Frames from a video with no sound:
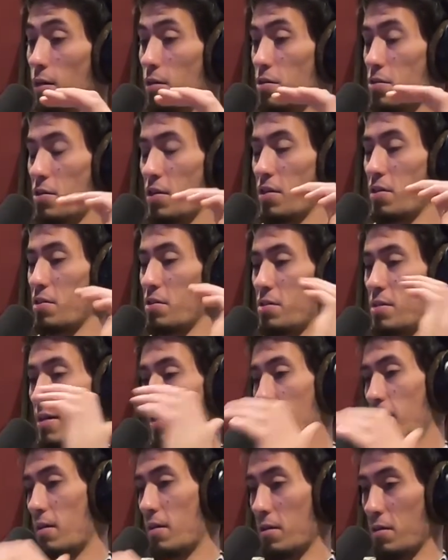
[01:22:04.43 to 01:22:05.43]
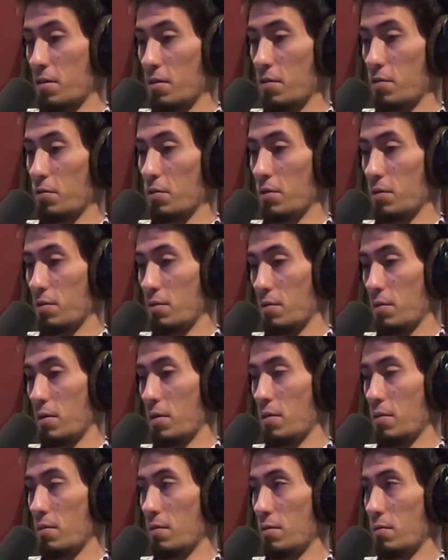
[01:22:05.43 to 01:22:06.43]
Just like the stock EQ
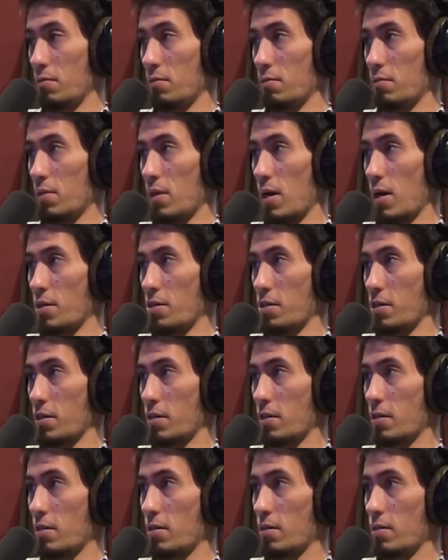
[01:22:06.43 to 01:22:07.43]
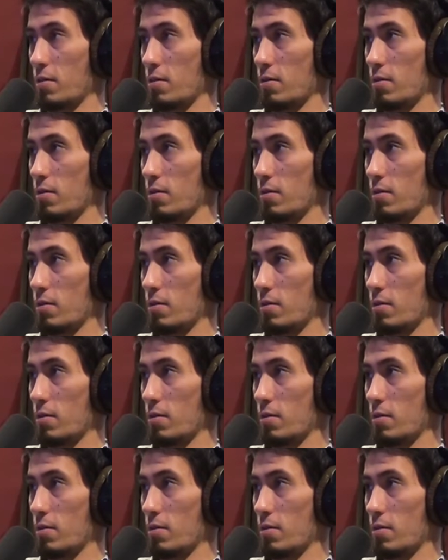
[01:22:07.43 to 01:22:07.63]
in Logic,